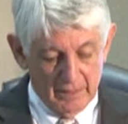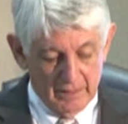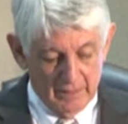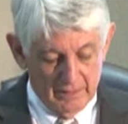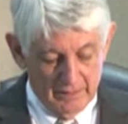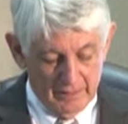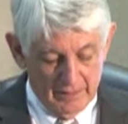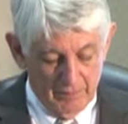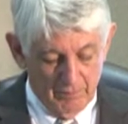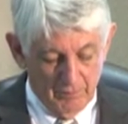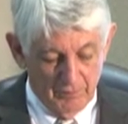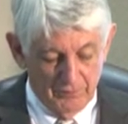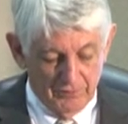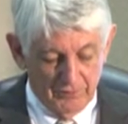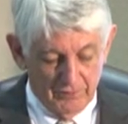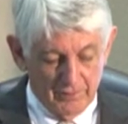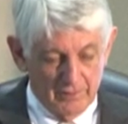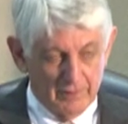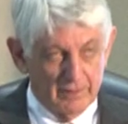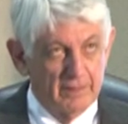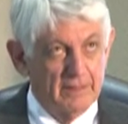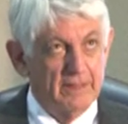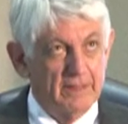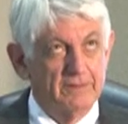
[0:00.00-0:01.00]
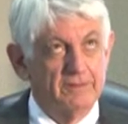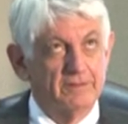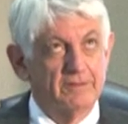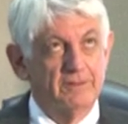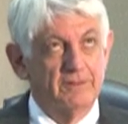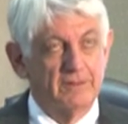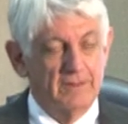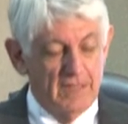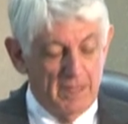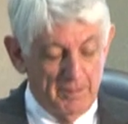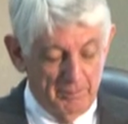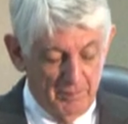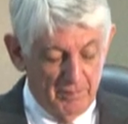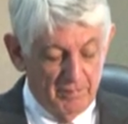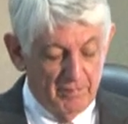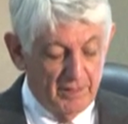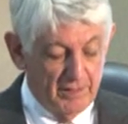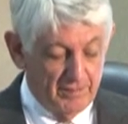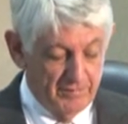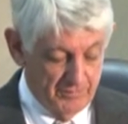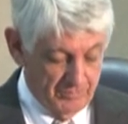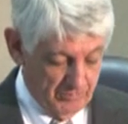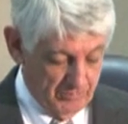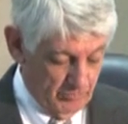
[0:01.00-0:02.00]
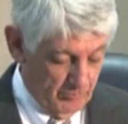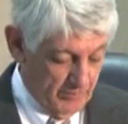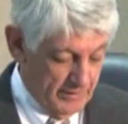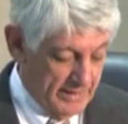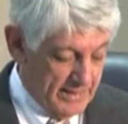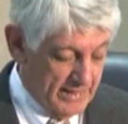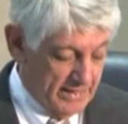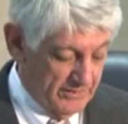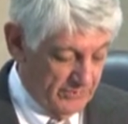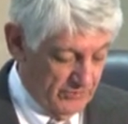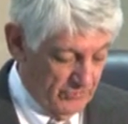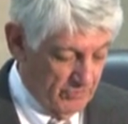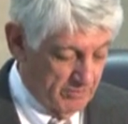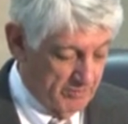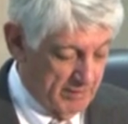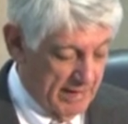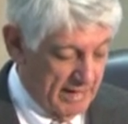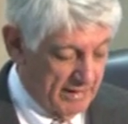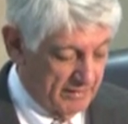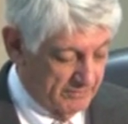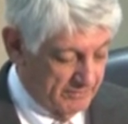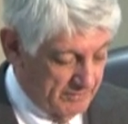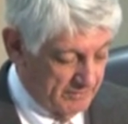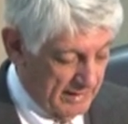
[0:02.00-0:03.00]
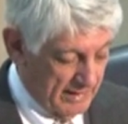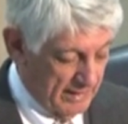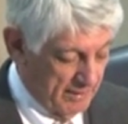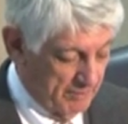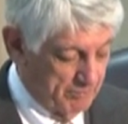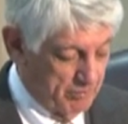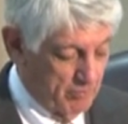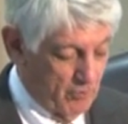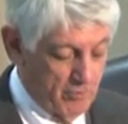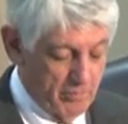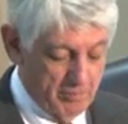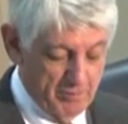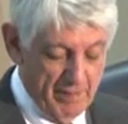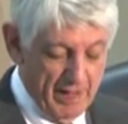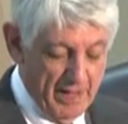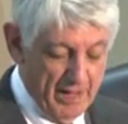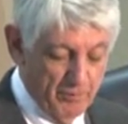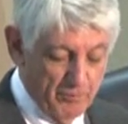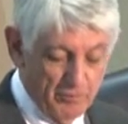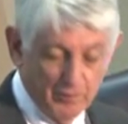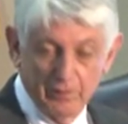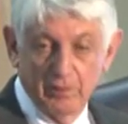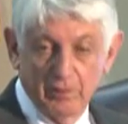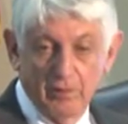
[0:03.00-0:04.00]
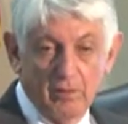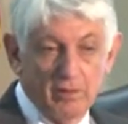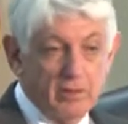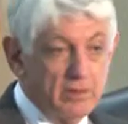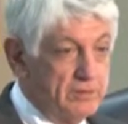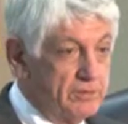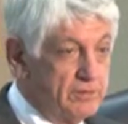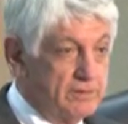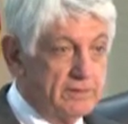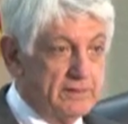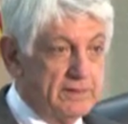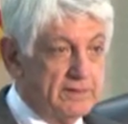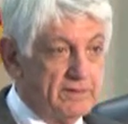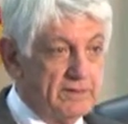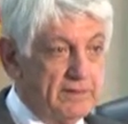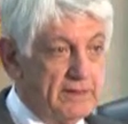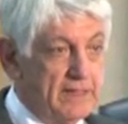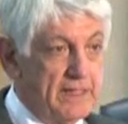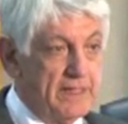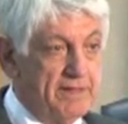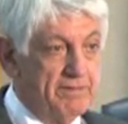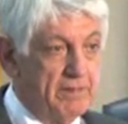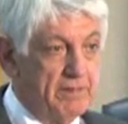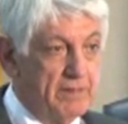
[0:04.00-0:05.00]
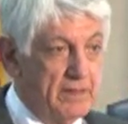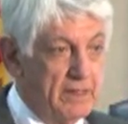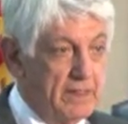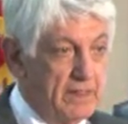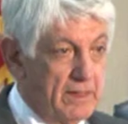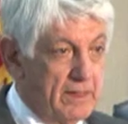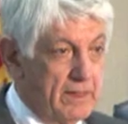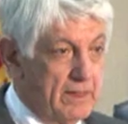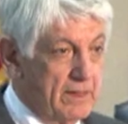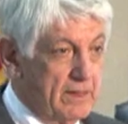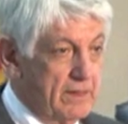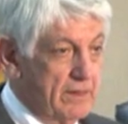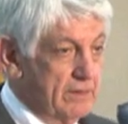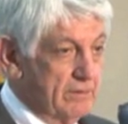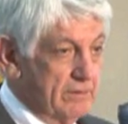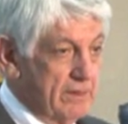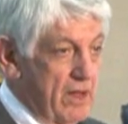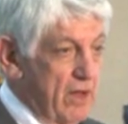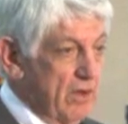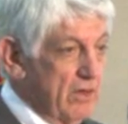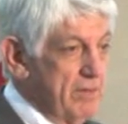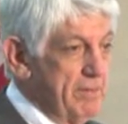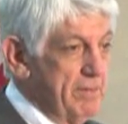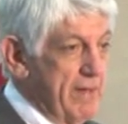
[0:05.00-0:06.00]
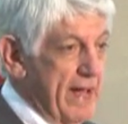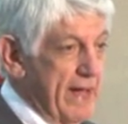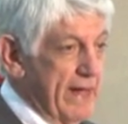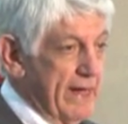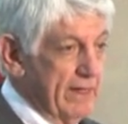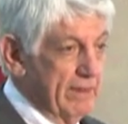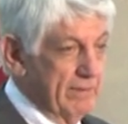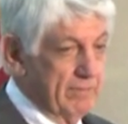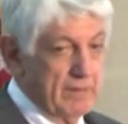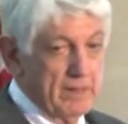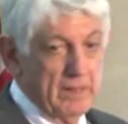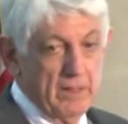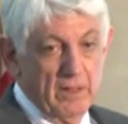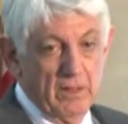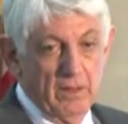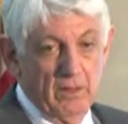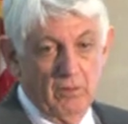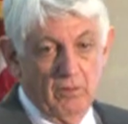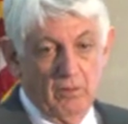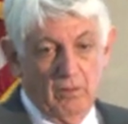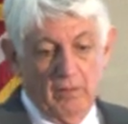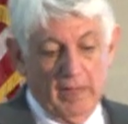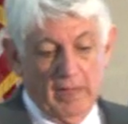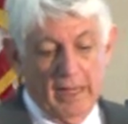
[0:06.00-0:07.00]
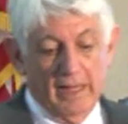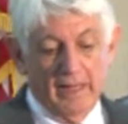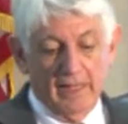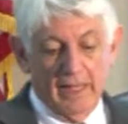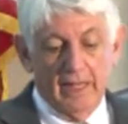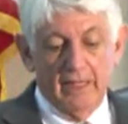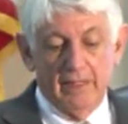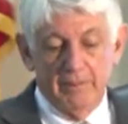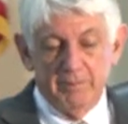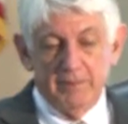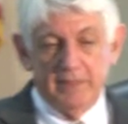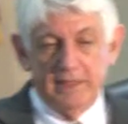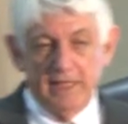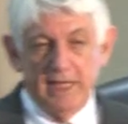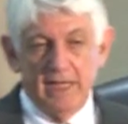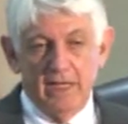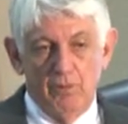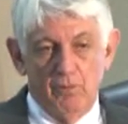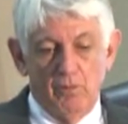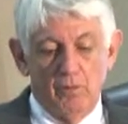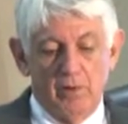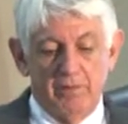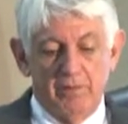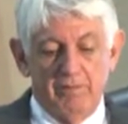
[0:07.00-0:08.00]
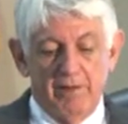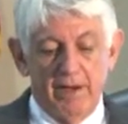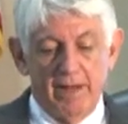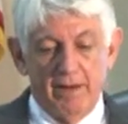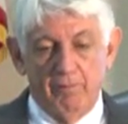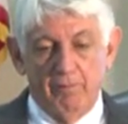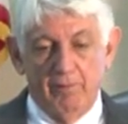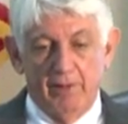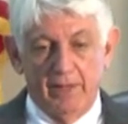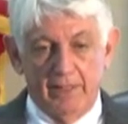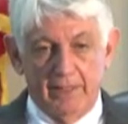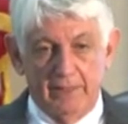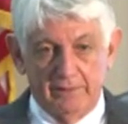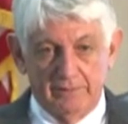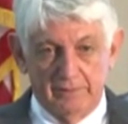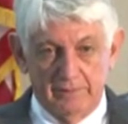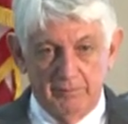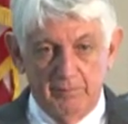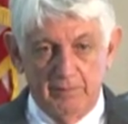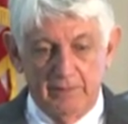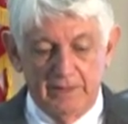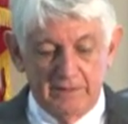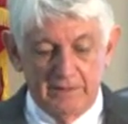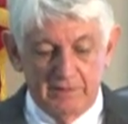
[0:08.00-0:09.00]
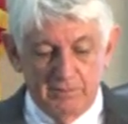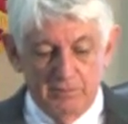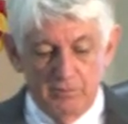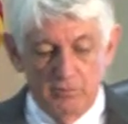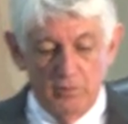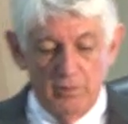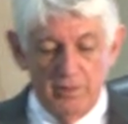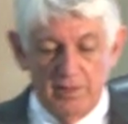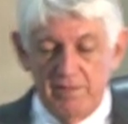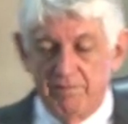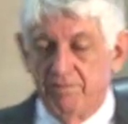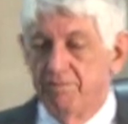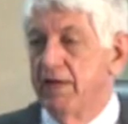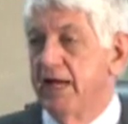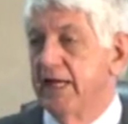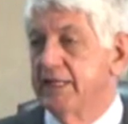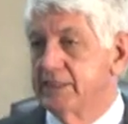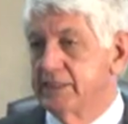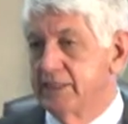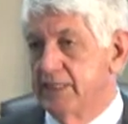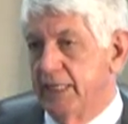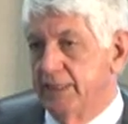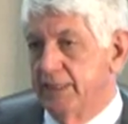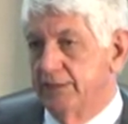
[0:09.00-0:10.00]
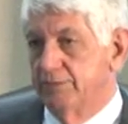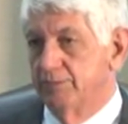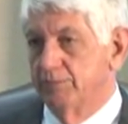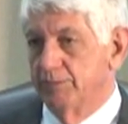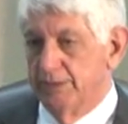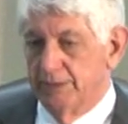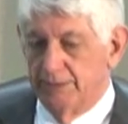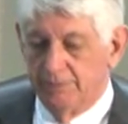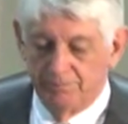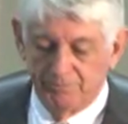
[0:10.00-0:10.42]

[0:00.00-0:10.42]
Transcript: There's a couple of others, and when we get to them, I'll point them out, where the lawyers just didn't even talk about it. Let me tell you one right away, because it's one that fascinates me.